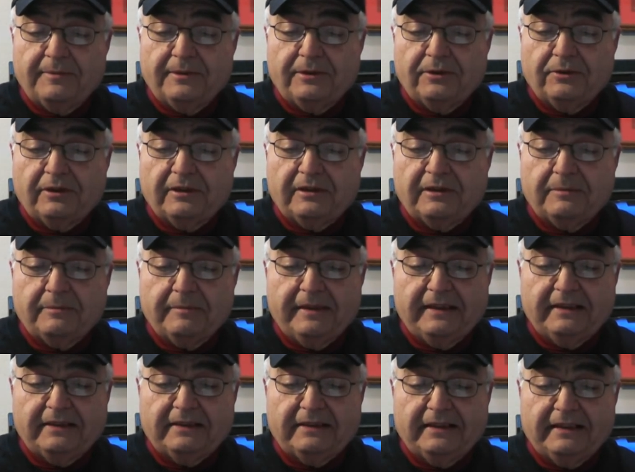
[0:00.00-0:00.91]
and ordered the
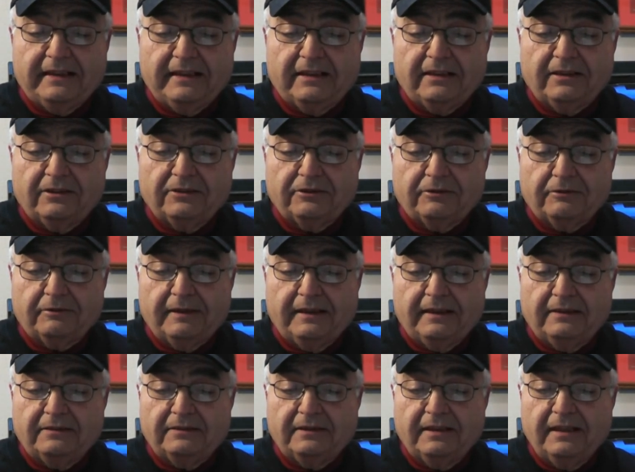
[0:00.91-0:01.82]
man to get on the
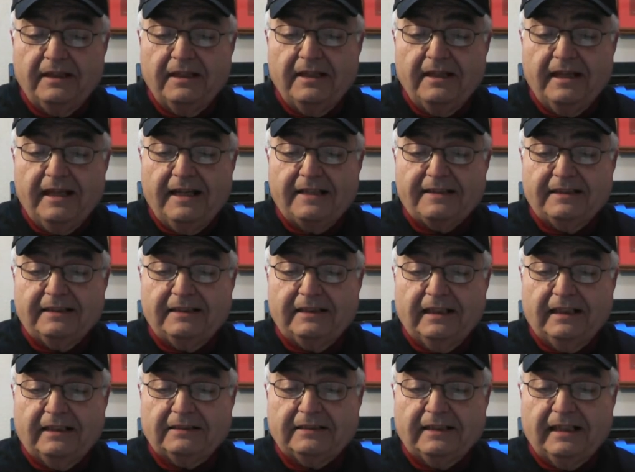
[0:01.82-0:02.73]
ground as he
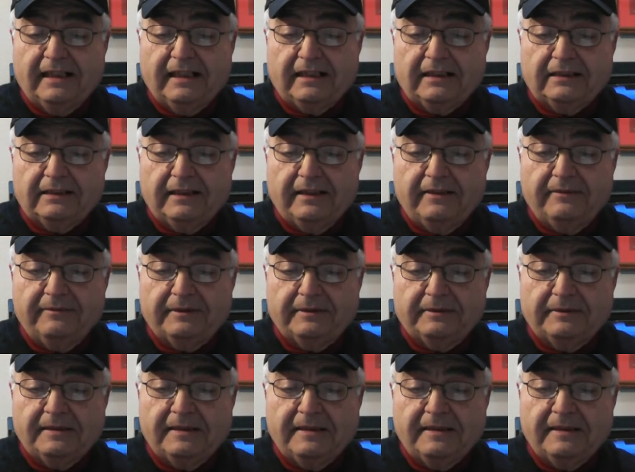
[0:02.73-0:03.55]
dialed 911.